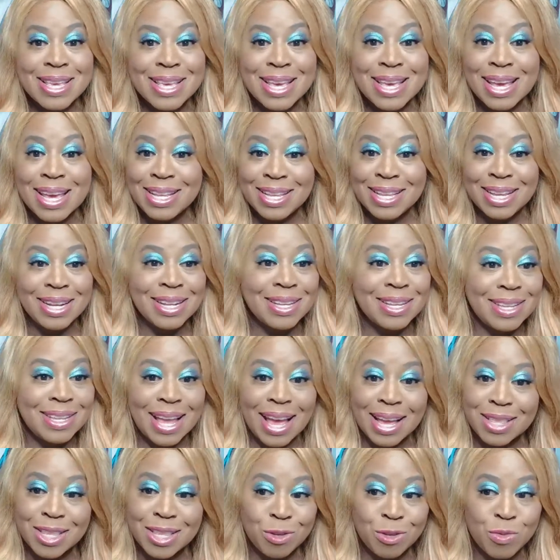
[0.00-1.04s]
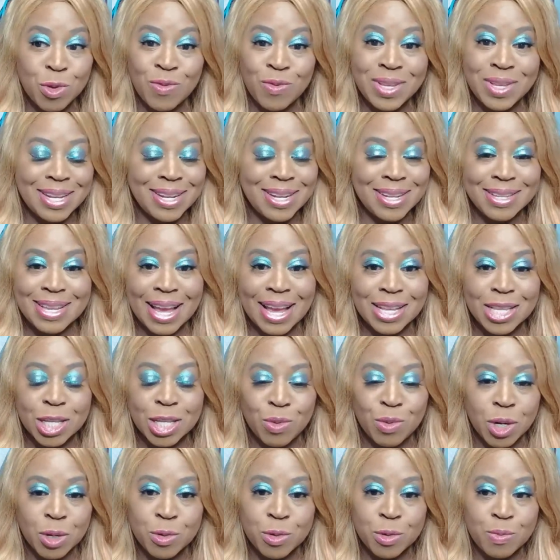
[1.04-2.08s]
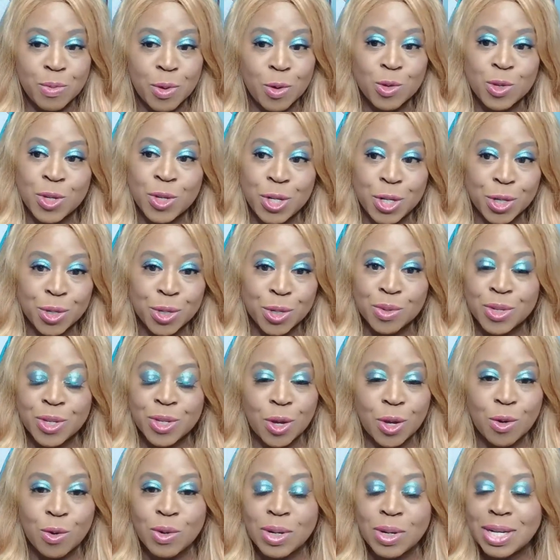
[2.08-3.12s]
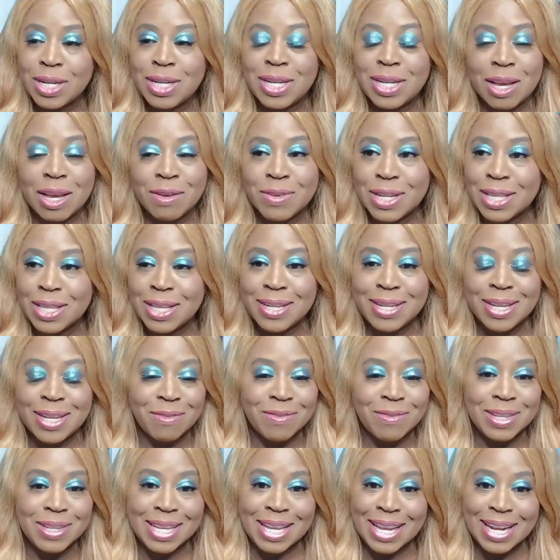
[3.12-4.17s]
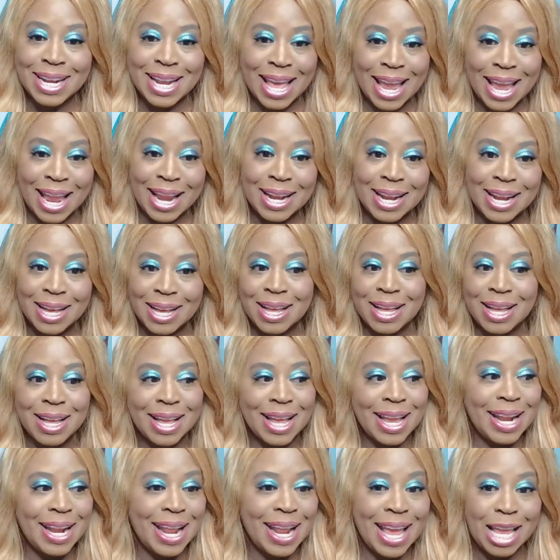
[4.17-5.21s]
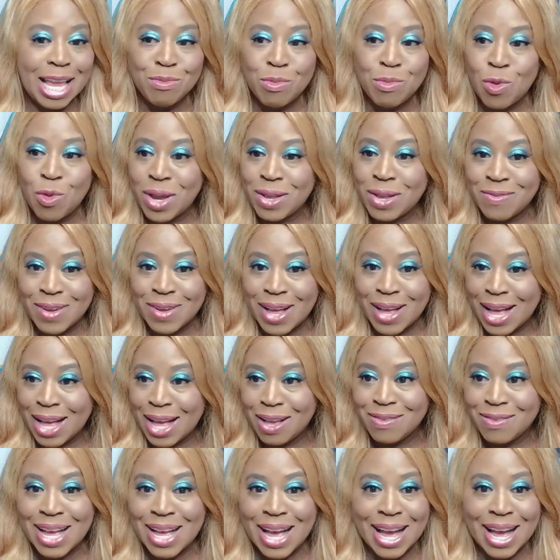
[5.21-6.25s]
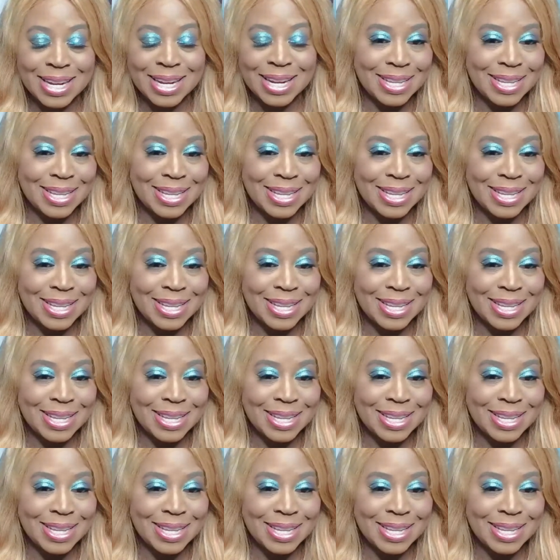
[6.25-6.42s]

this movie did exactly what it's supposed to do. So definitely an 8.5 out of